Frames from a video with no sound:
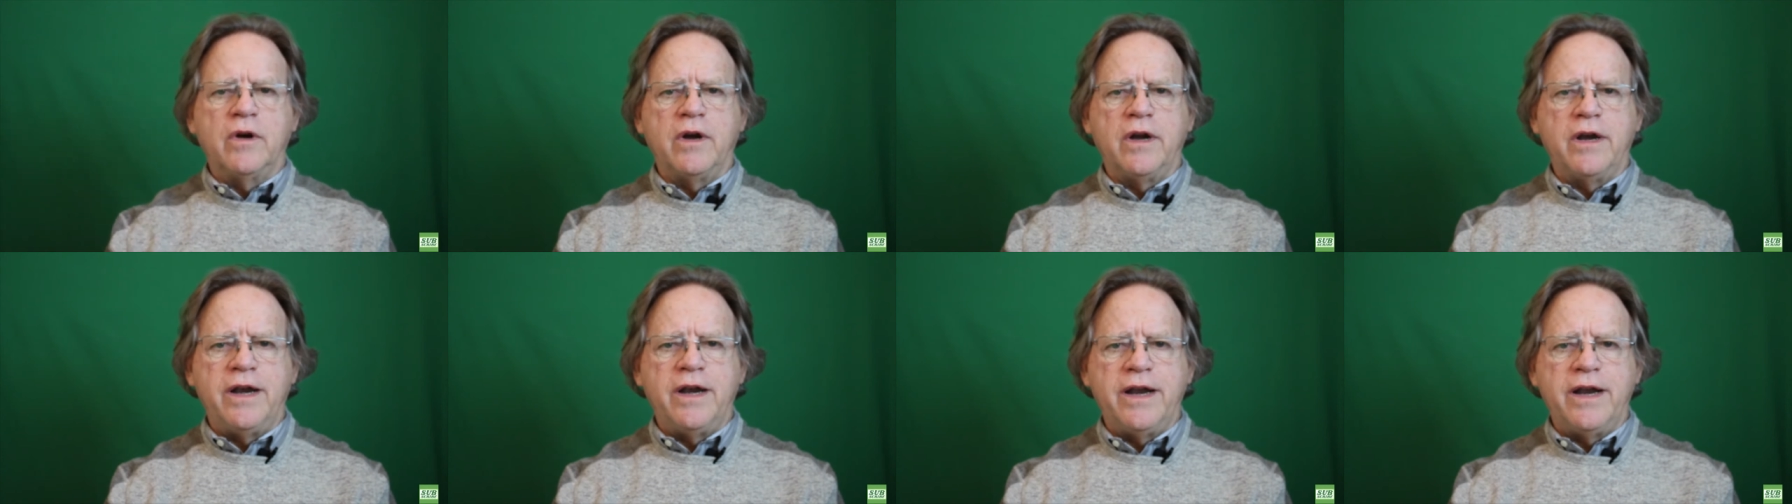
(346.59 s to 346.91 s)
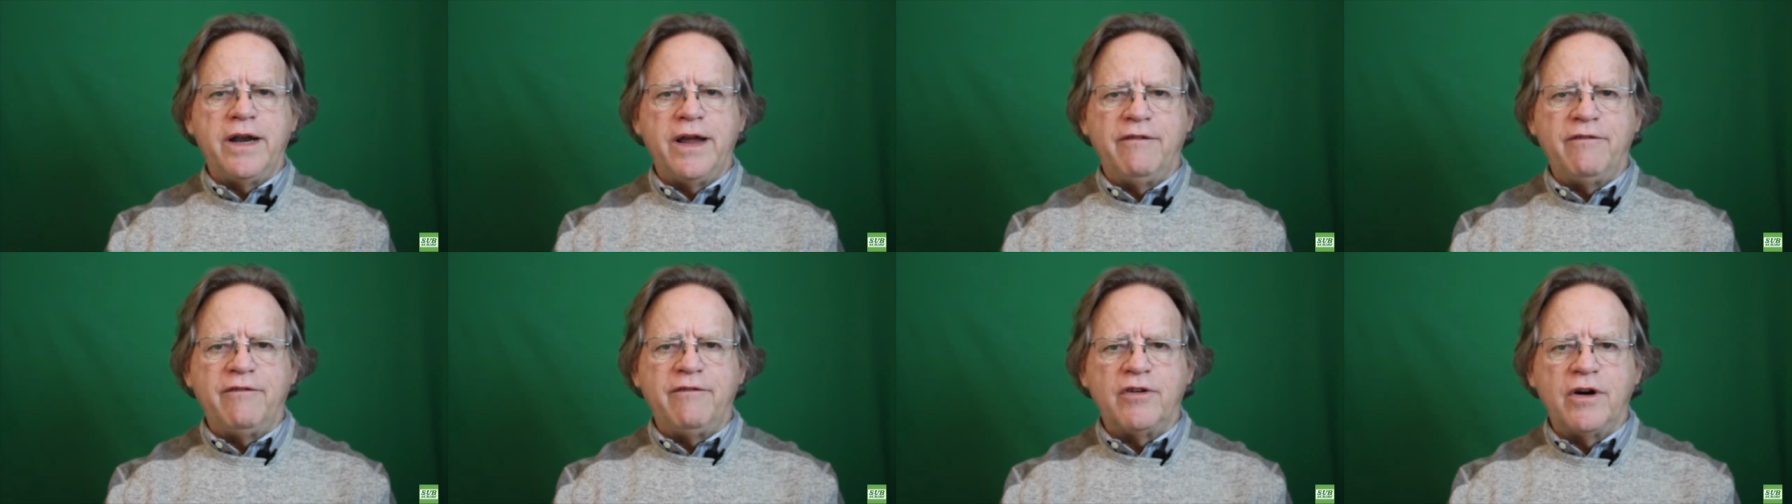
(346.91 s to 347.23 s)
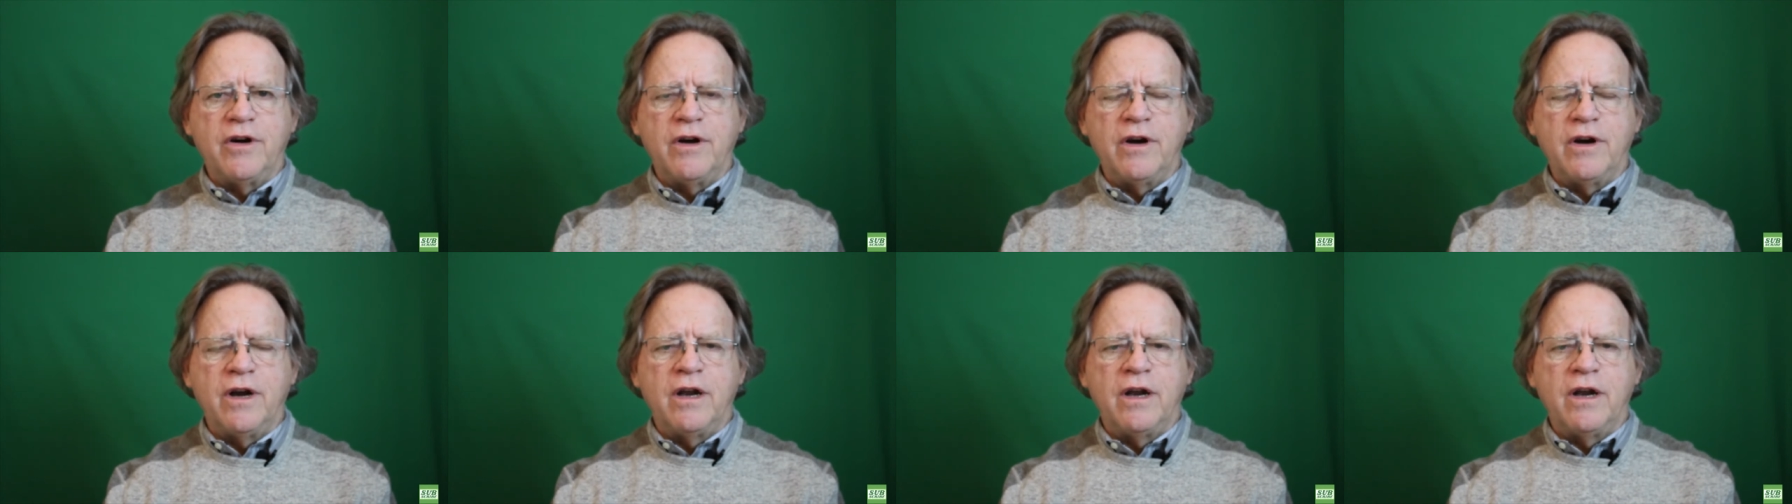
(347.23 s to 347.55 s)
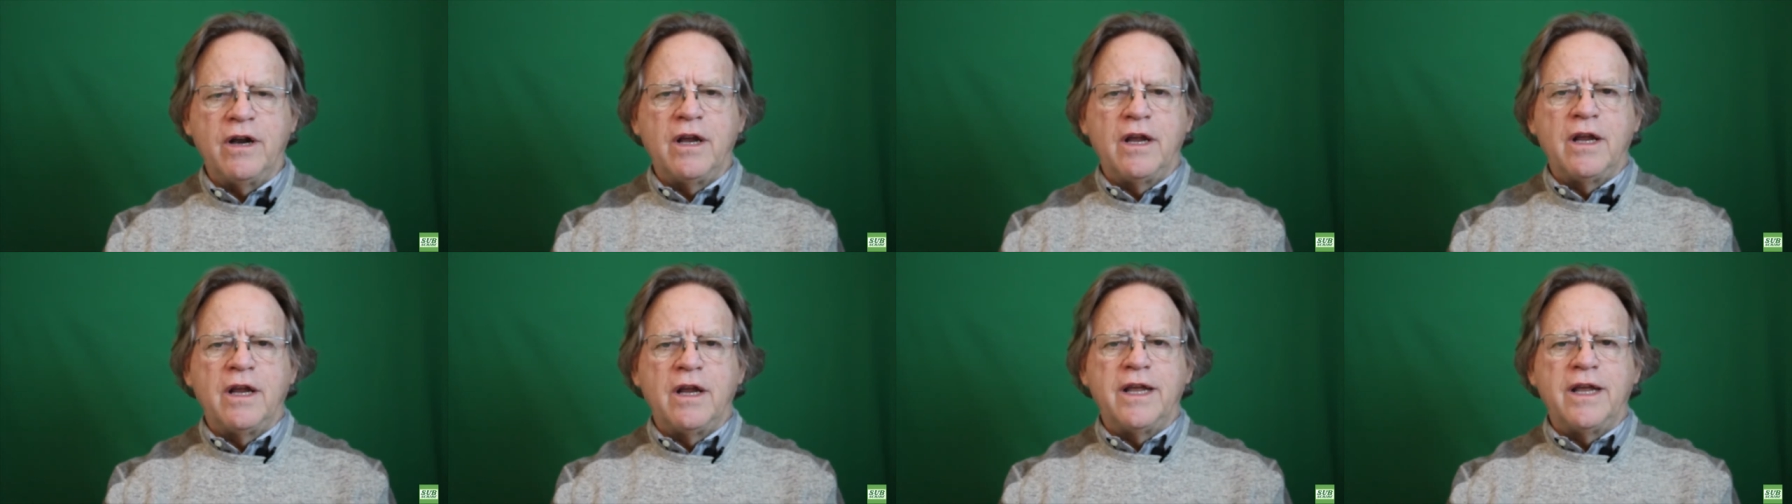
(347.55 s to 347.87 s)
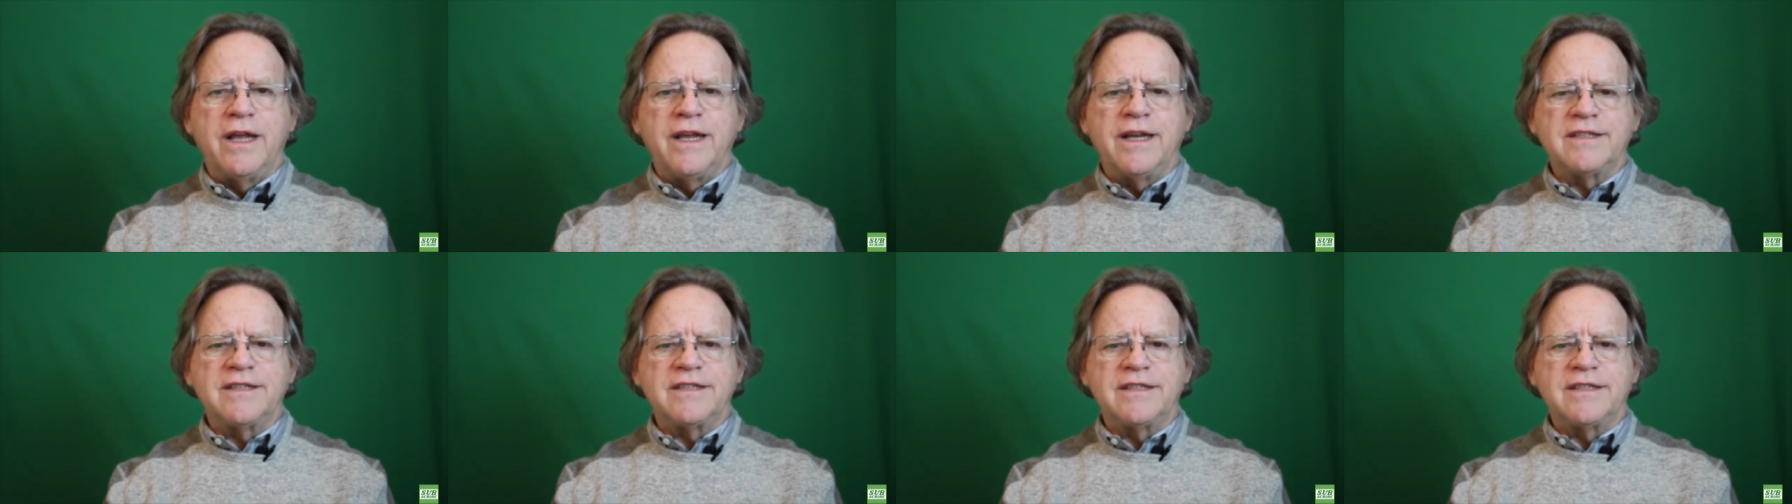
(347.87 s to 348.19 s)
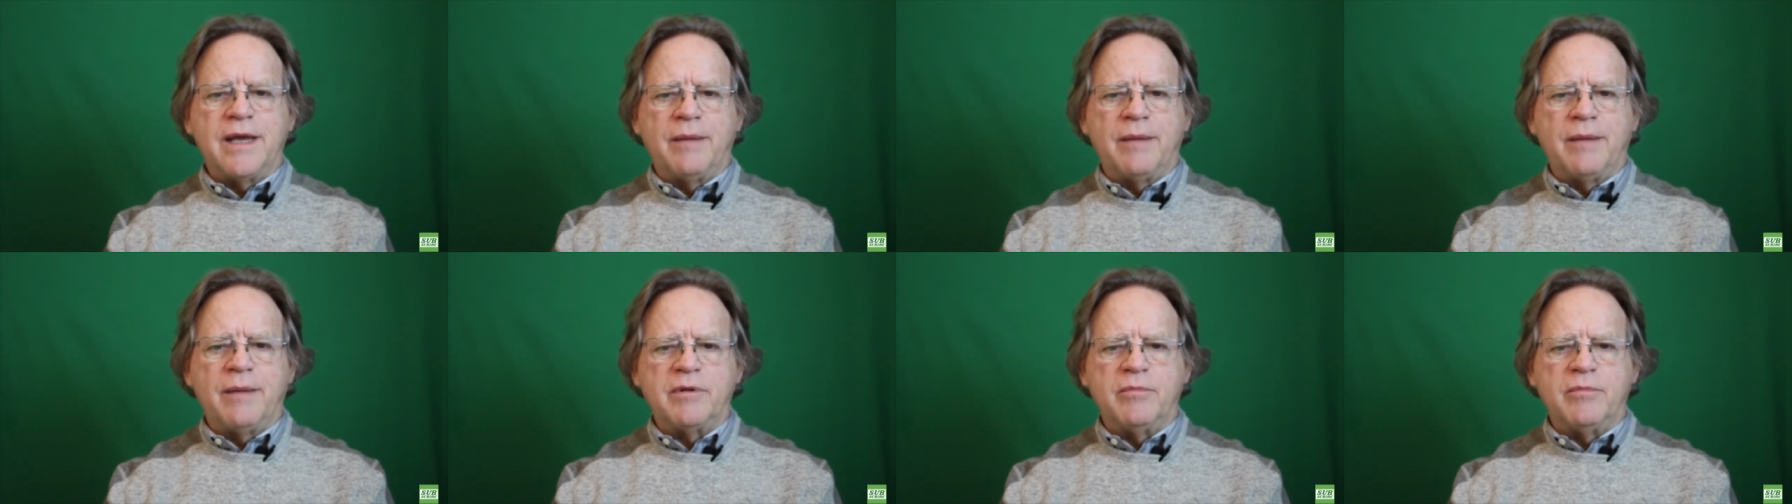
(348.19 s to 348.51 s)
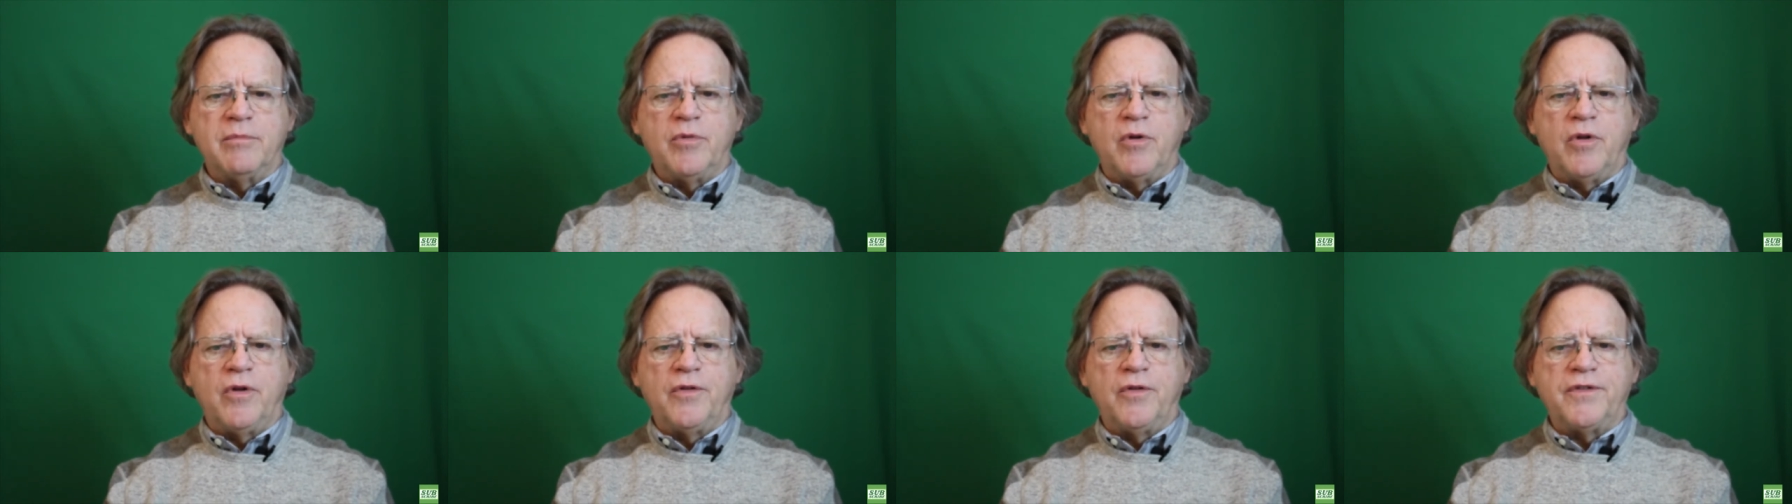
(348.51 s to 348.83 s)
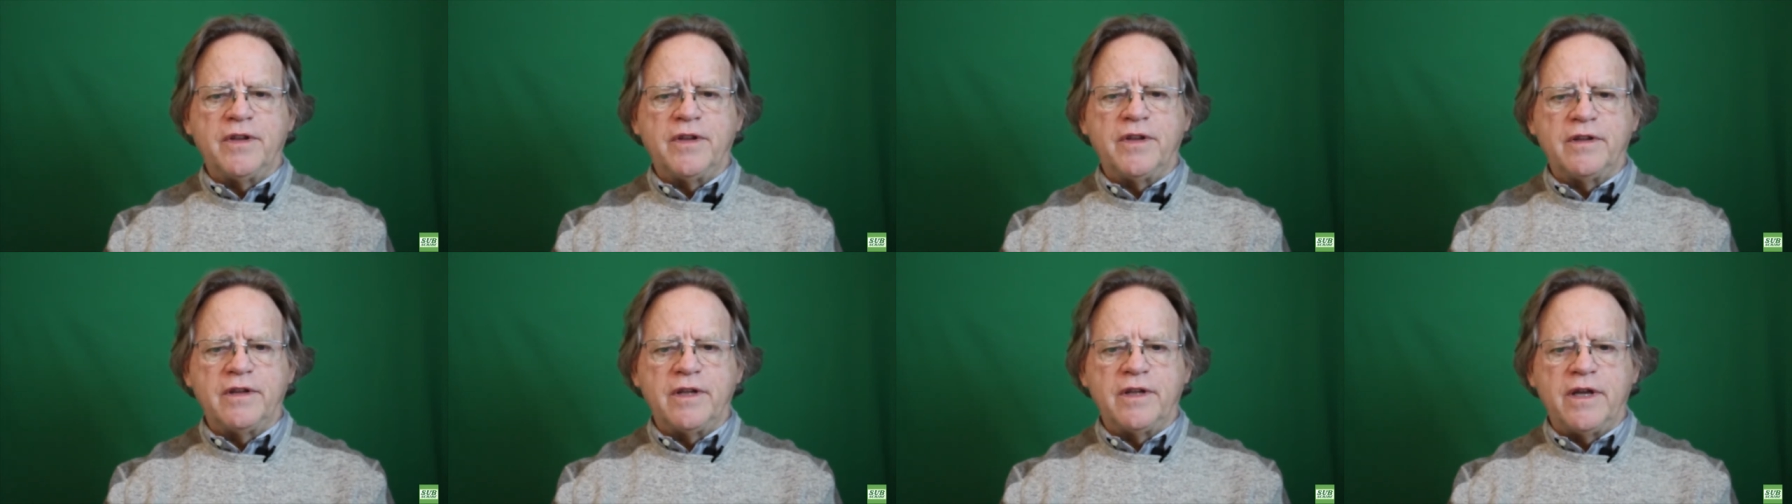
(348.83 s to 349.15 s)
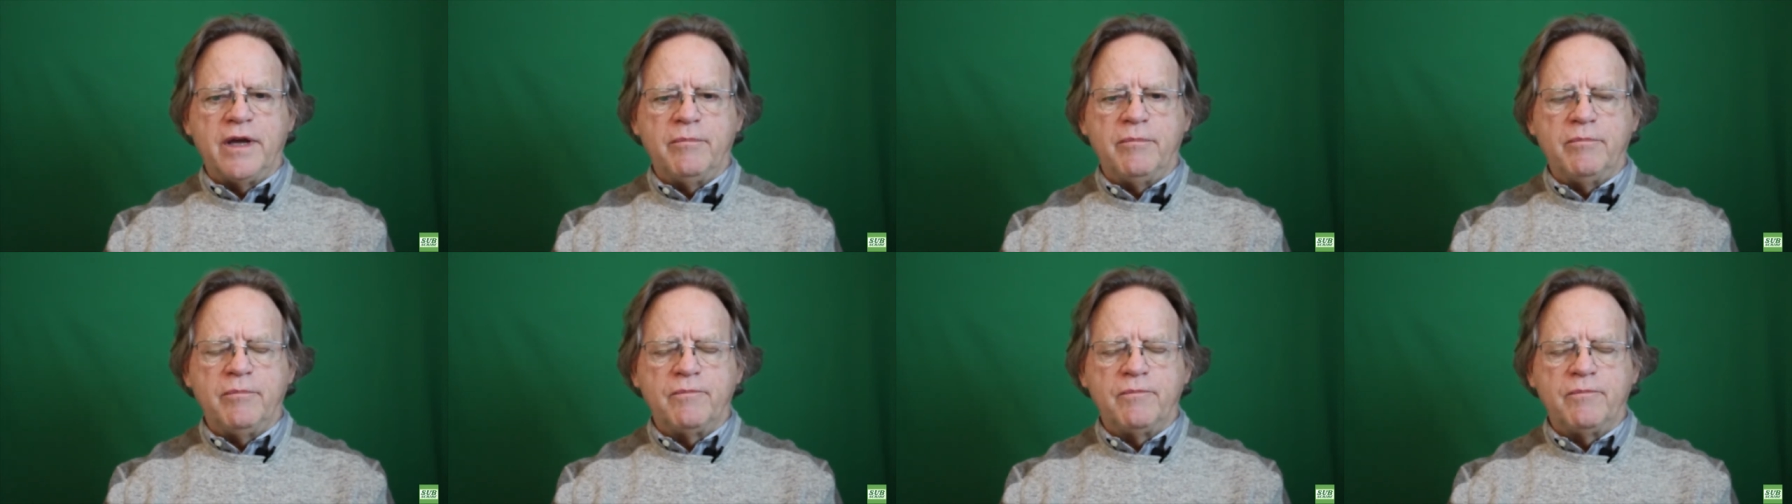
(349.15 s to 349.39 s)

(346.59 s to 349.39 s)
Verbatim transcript: never acceptable to them.